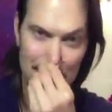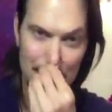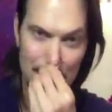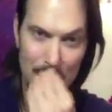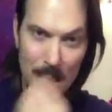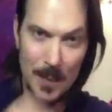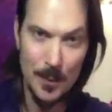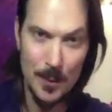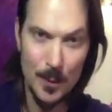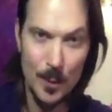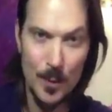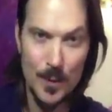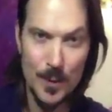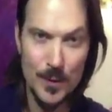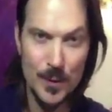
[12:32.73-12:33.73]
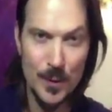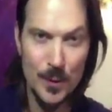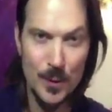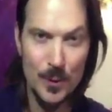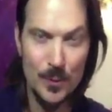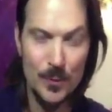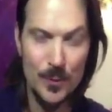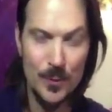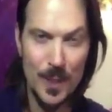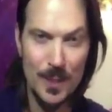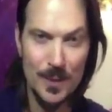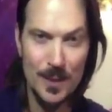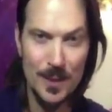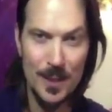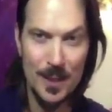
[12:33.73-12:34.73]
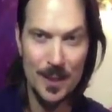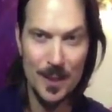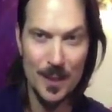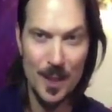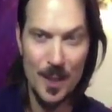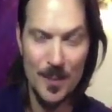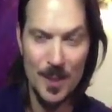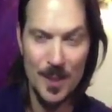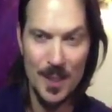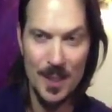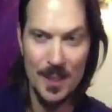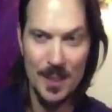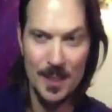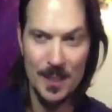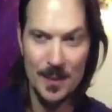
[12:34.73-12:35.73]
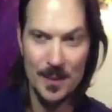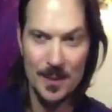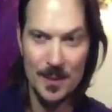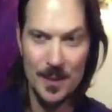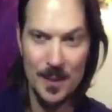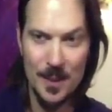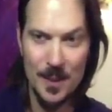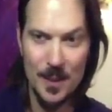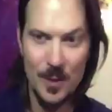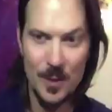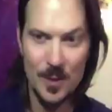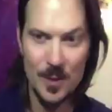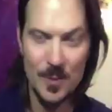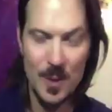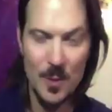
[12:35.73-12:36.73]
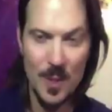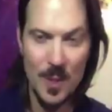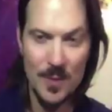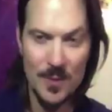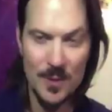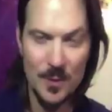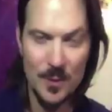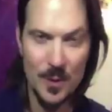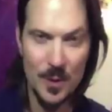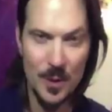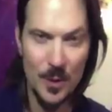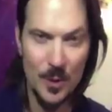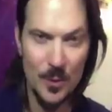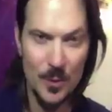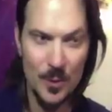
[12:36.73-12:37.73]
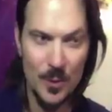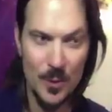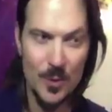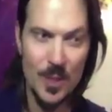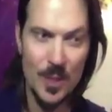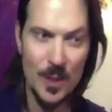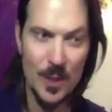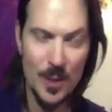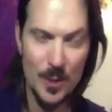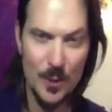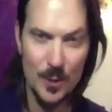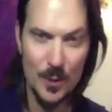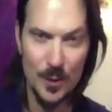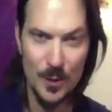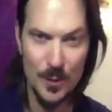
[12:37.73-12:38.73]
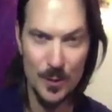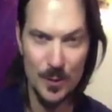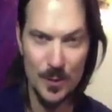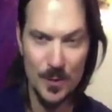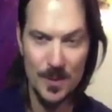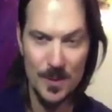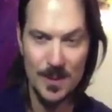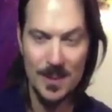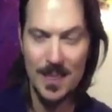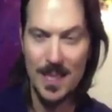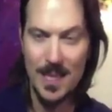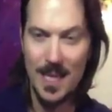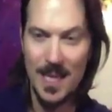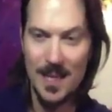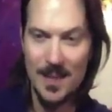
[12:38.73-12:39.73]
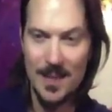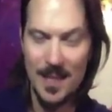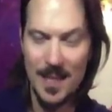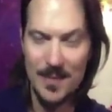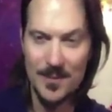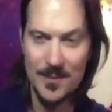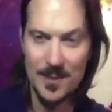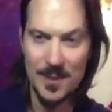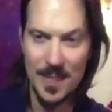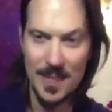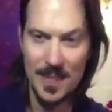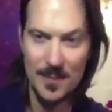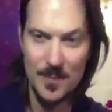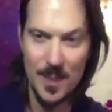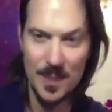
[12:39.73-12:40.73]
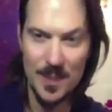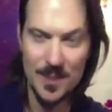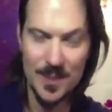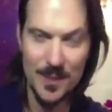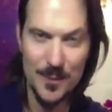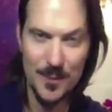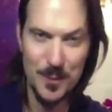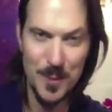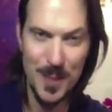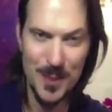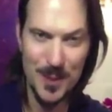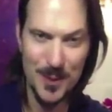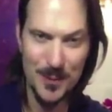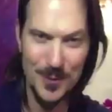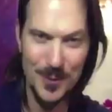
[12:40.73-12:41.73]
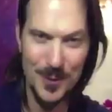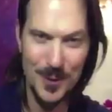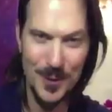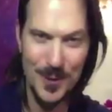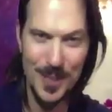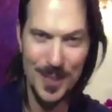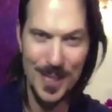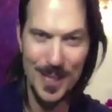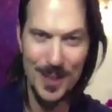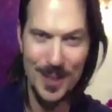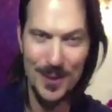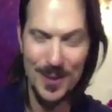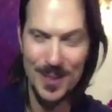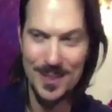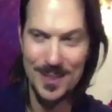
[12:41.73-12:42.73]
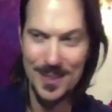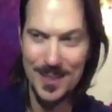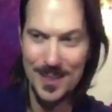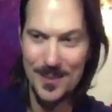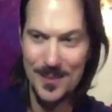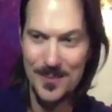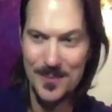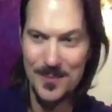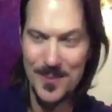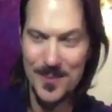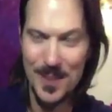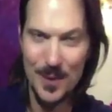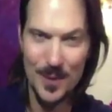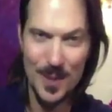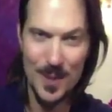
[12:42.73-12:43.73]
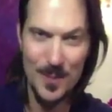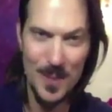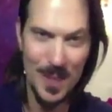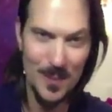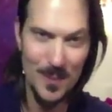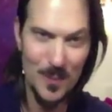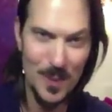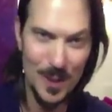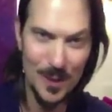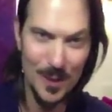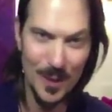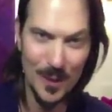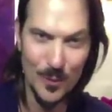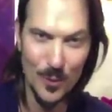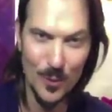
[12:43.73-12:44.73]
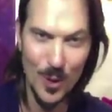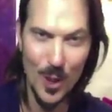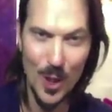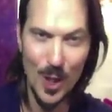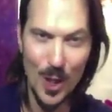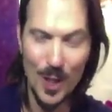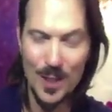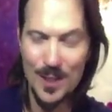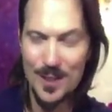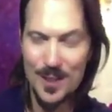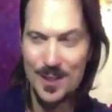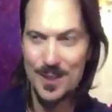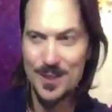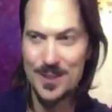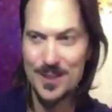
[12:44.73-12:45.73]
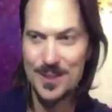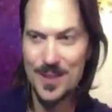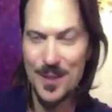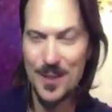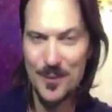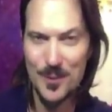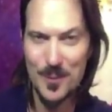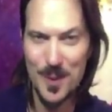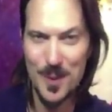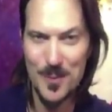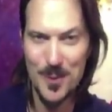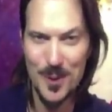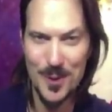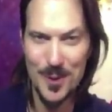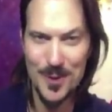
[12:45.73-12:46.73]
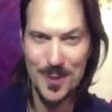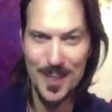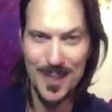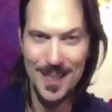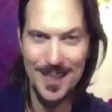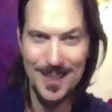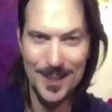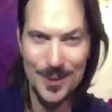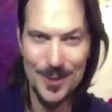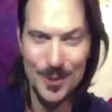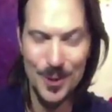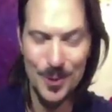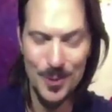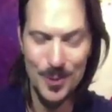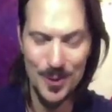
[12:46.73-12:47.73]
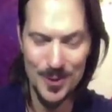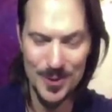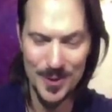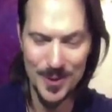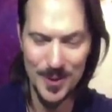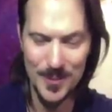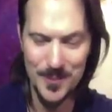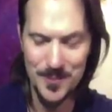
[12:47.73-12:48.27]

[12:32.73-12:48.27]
and they're always so friendly and accommodating, because my wife's doing no dairy, no gluten, and they have to make stuff special for her now. And they made me raw stuff for my birthday in October, so